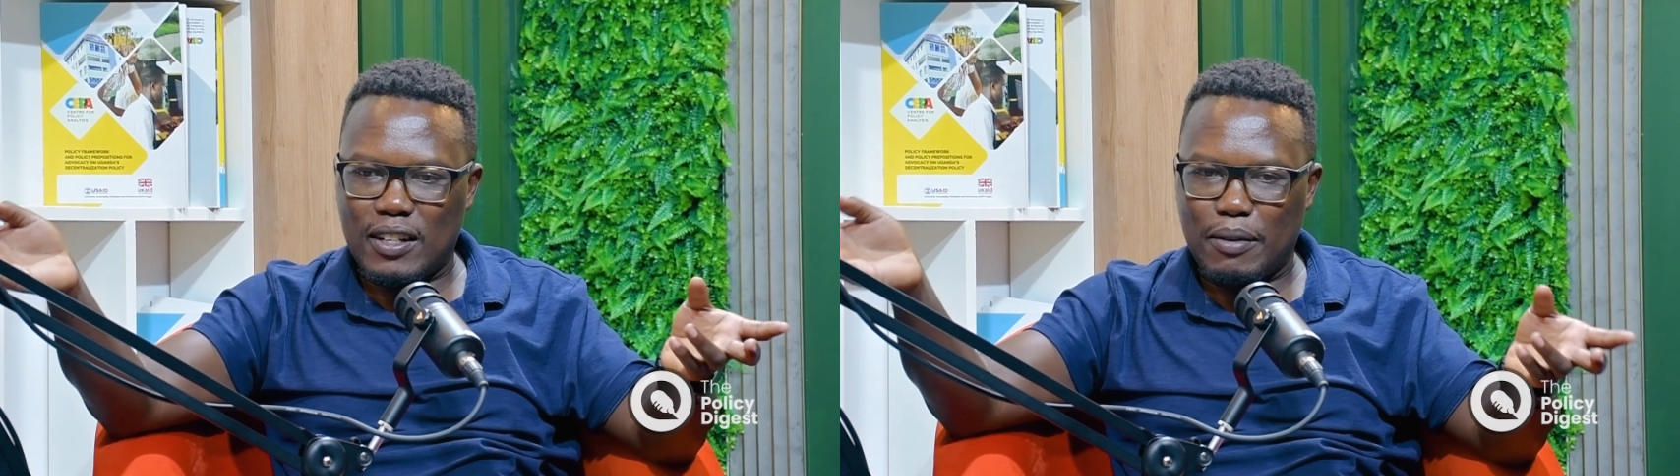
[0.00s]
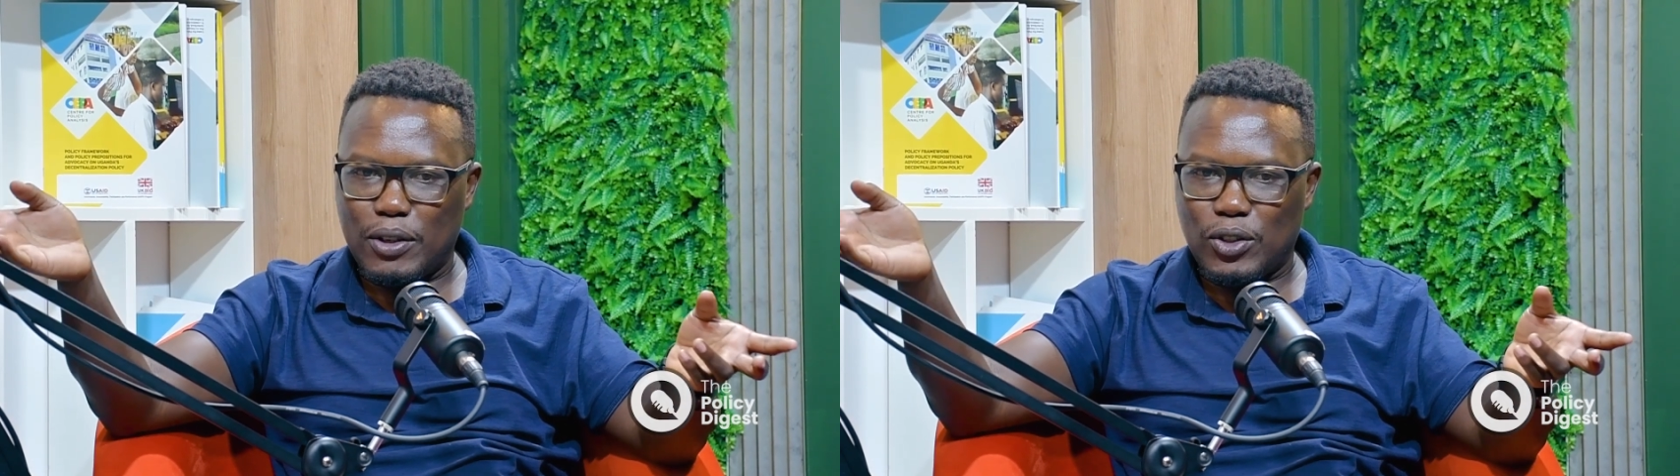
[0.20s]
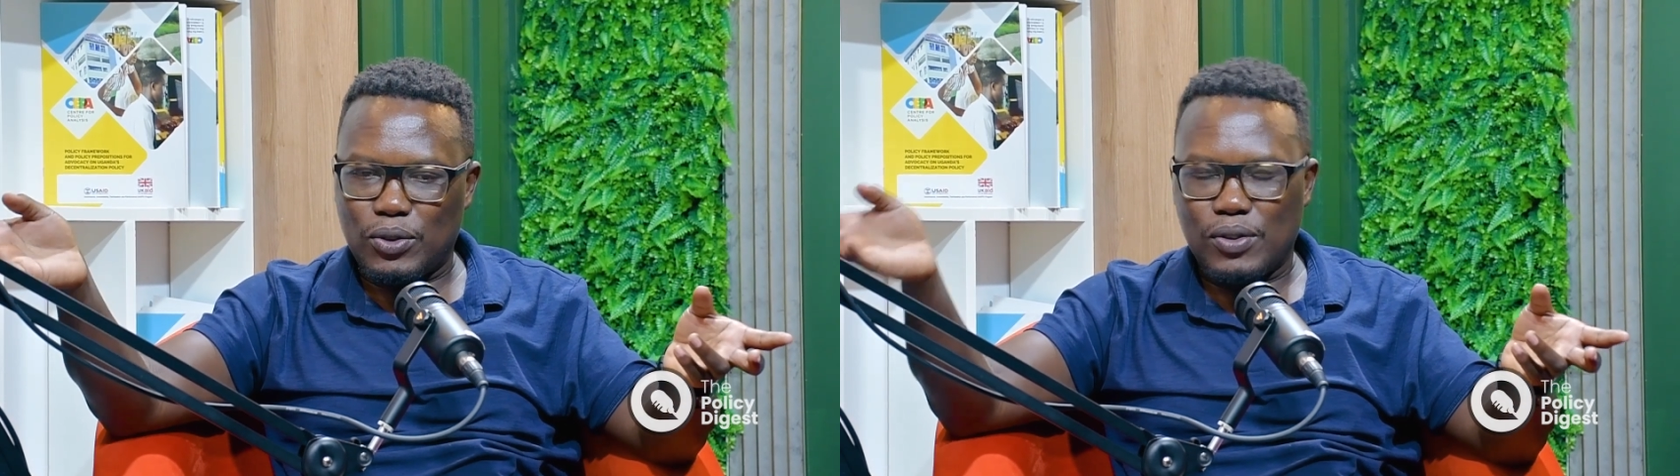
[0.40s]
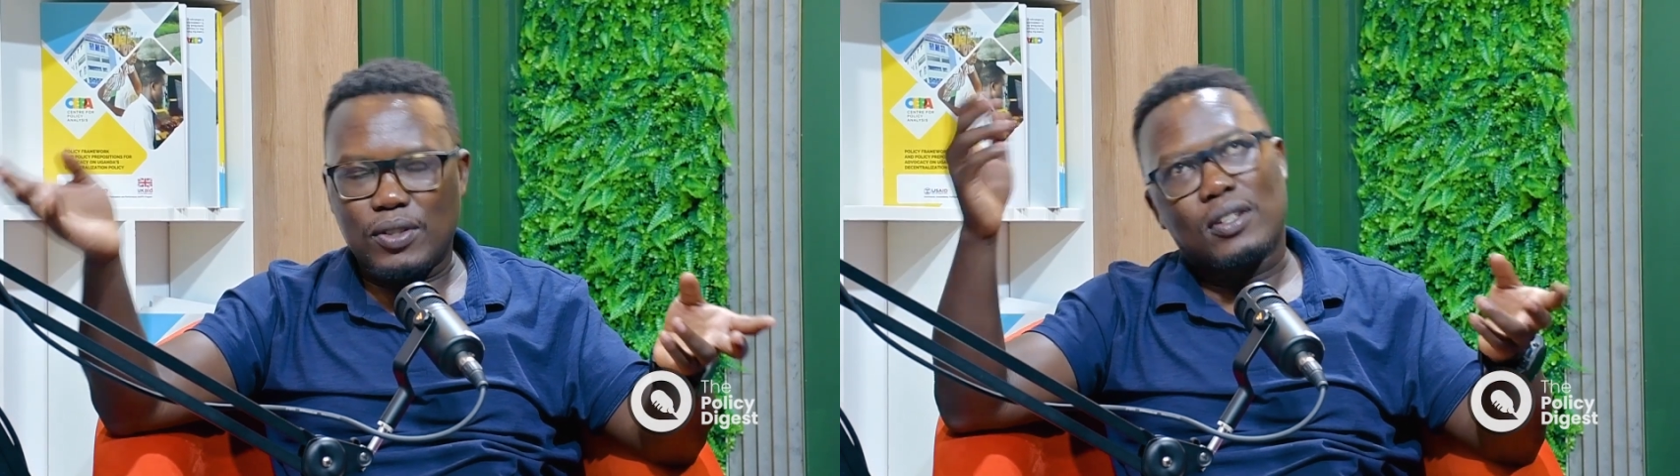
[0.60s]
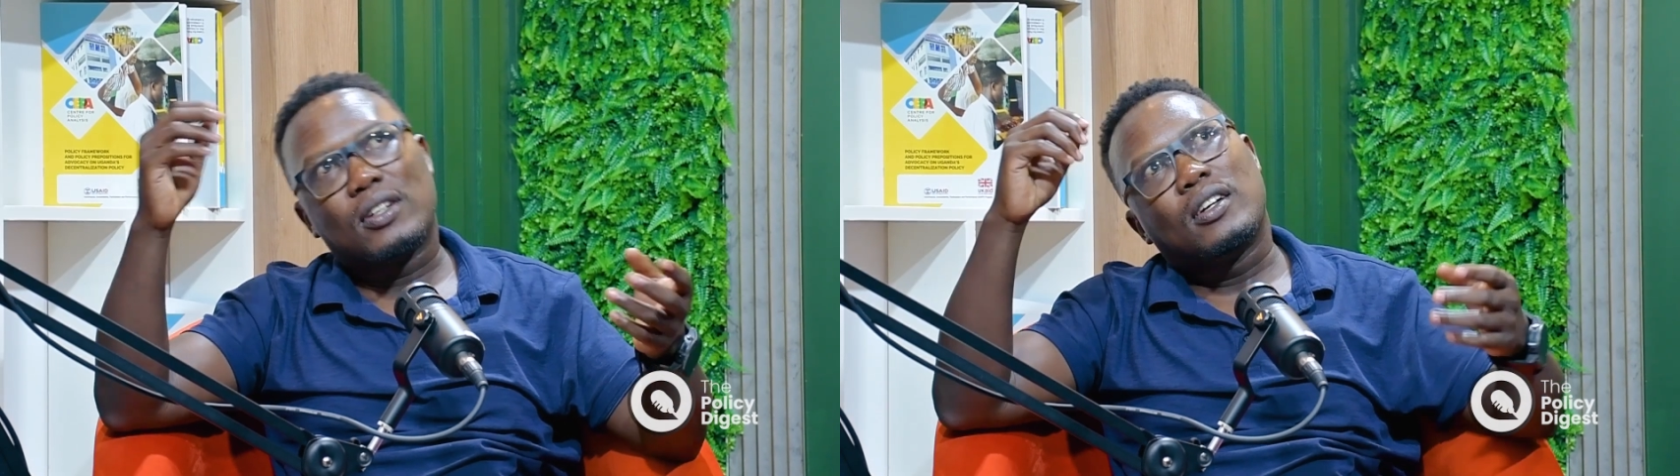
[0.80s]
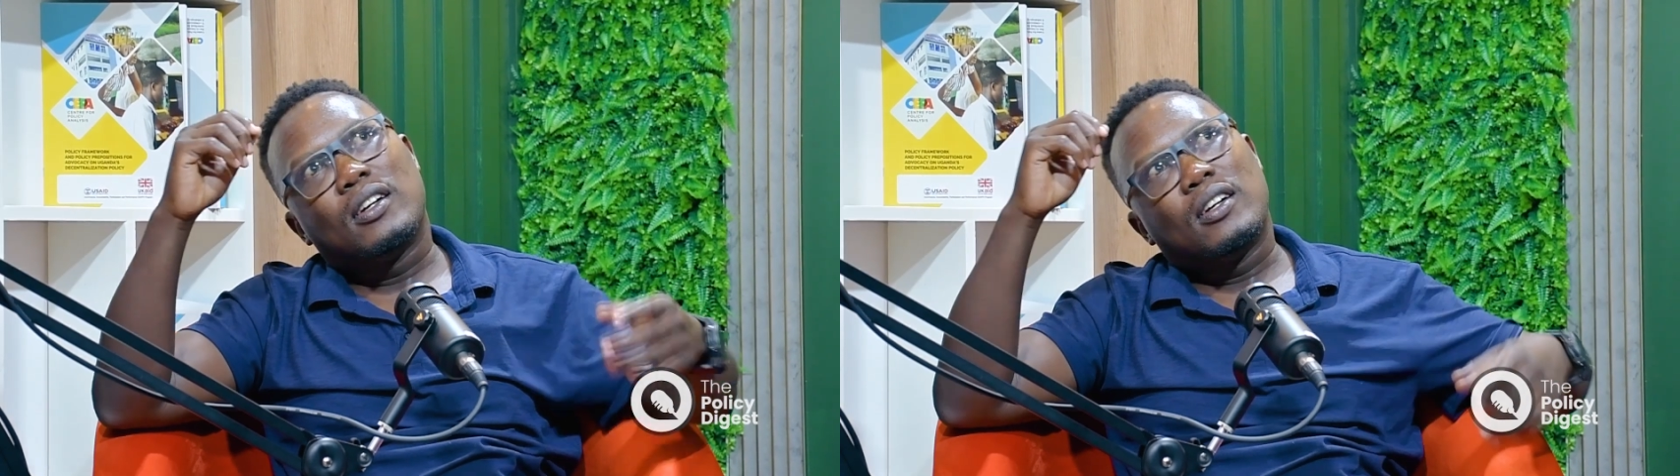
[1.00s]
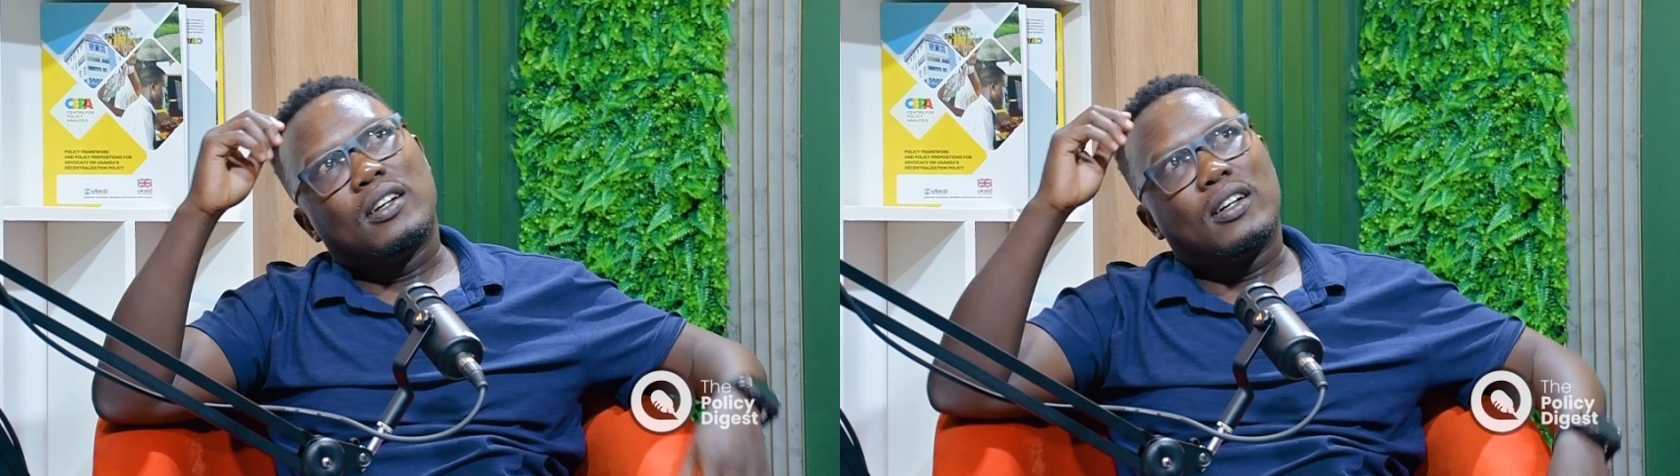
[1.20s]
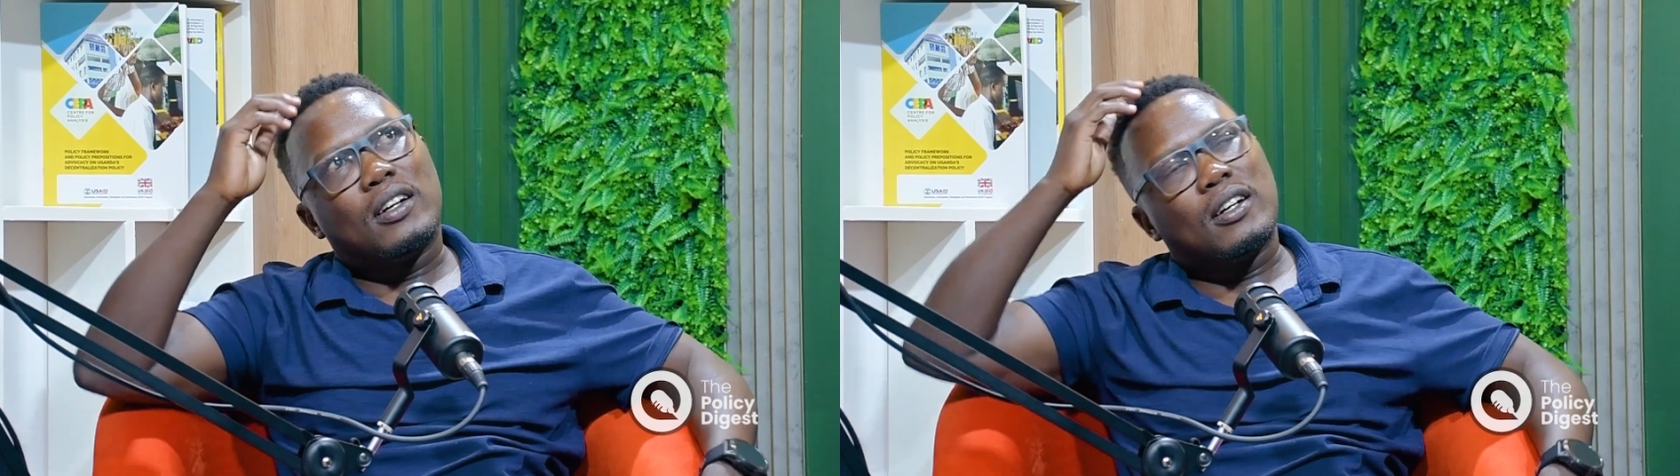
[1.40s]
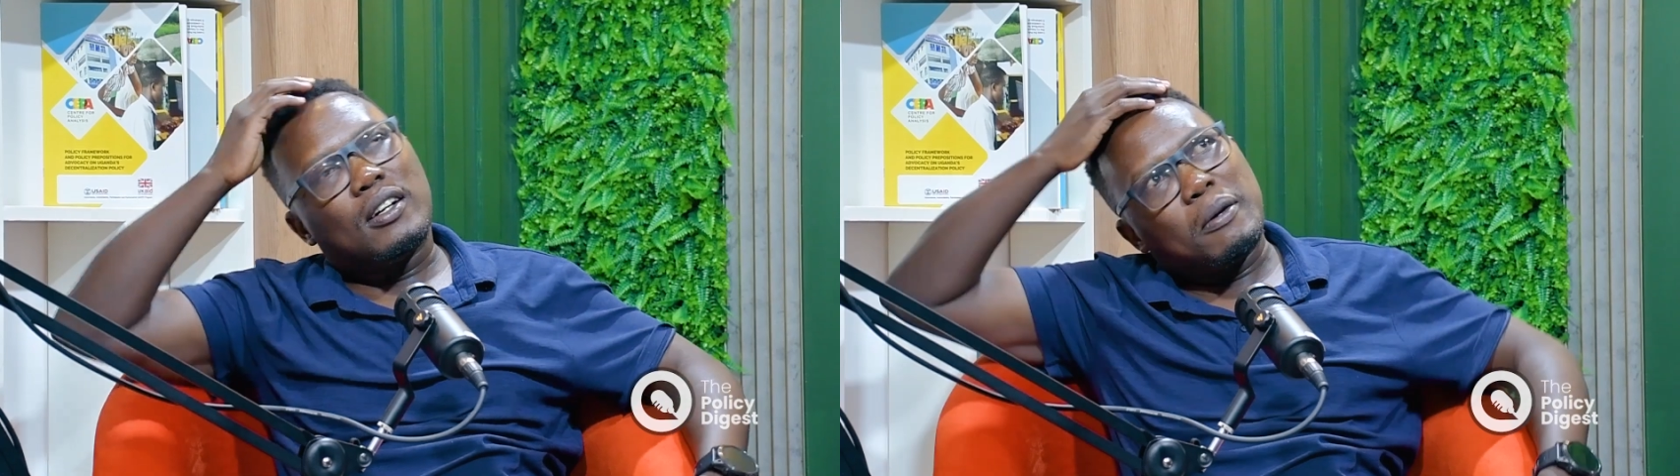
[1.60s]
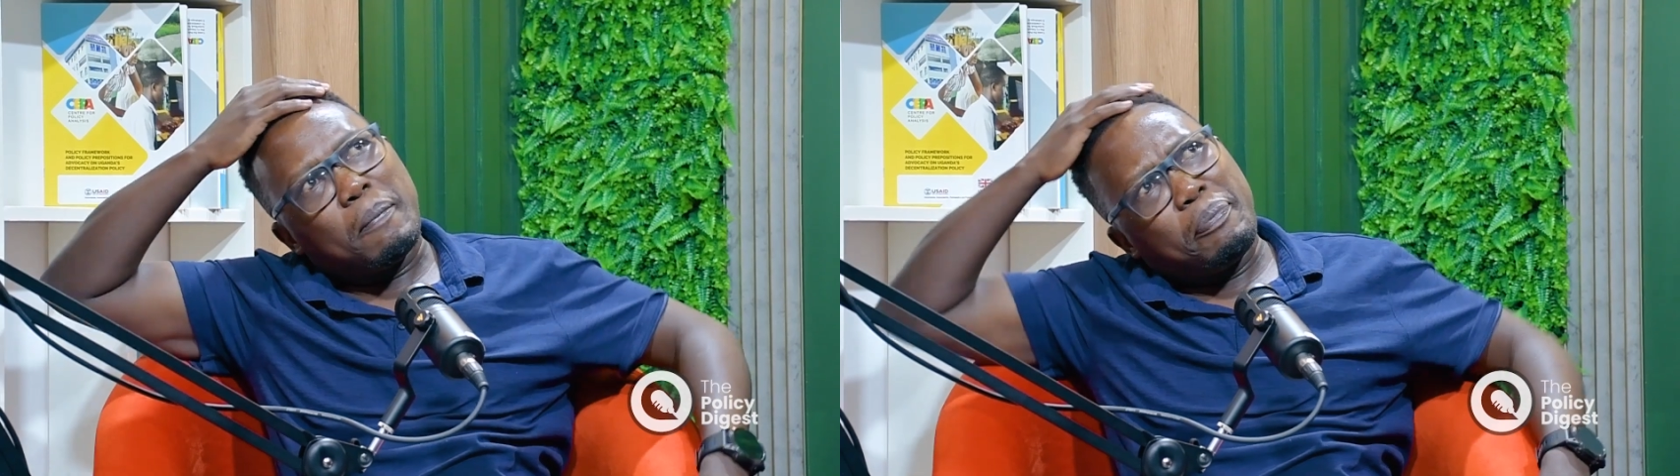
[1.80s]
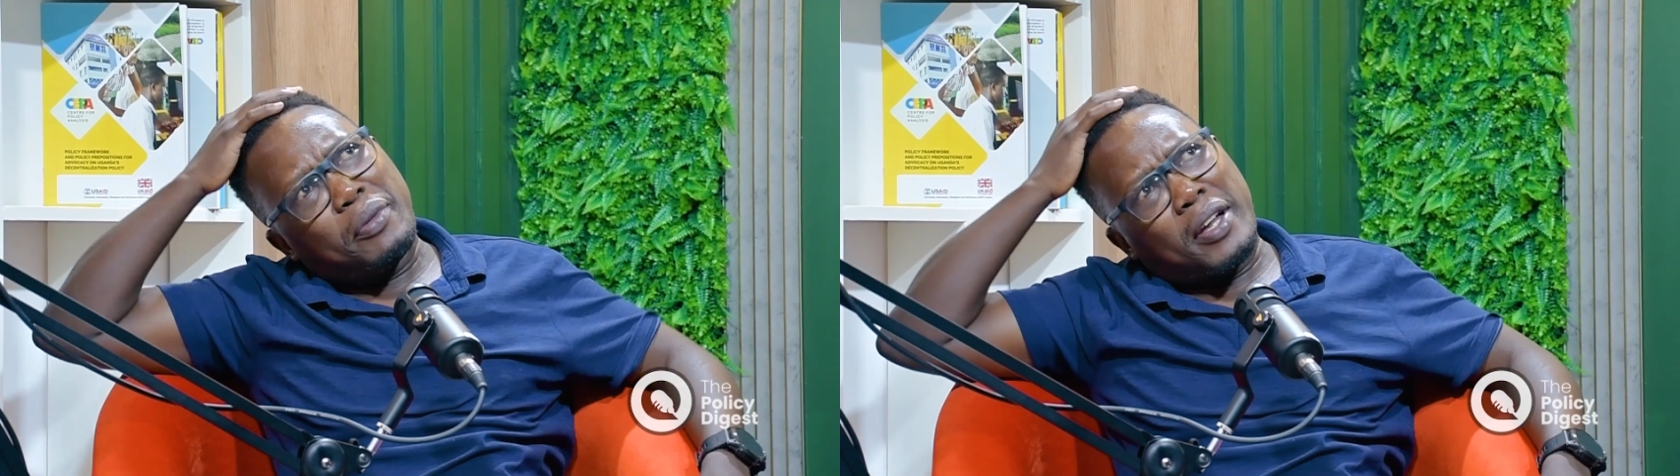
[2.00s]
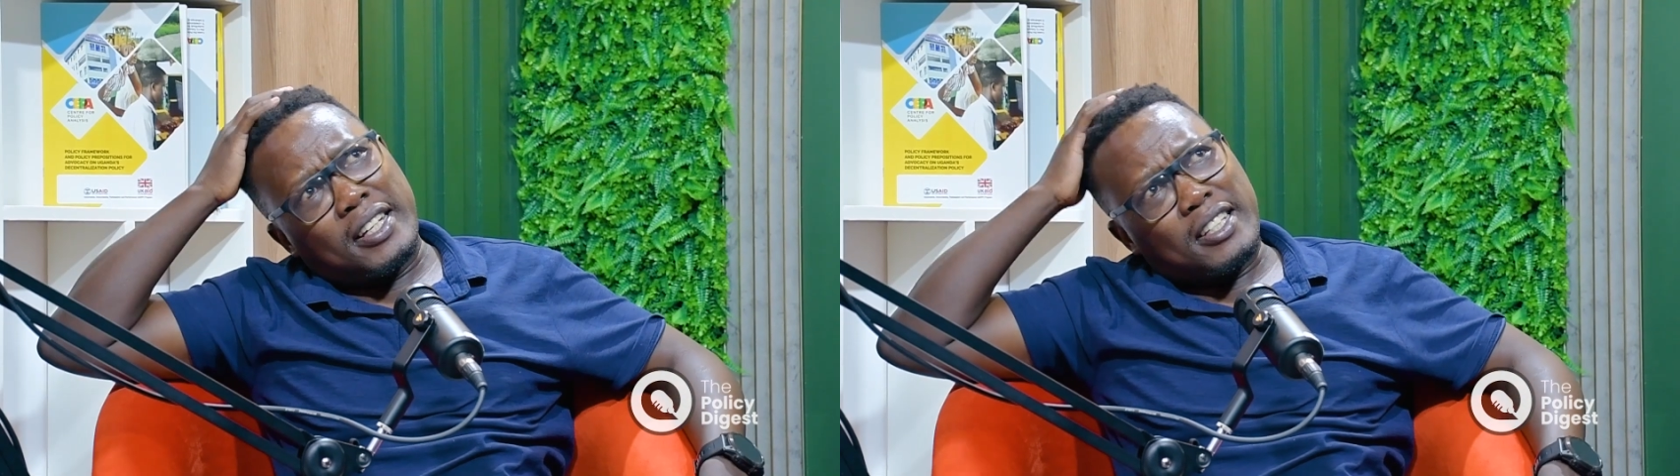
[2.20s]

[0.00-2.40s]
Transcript: dimensions. Can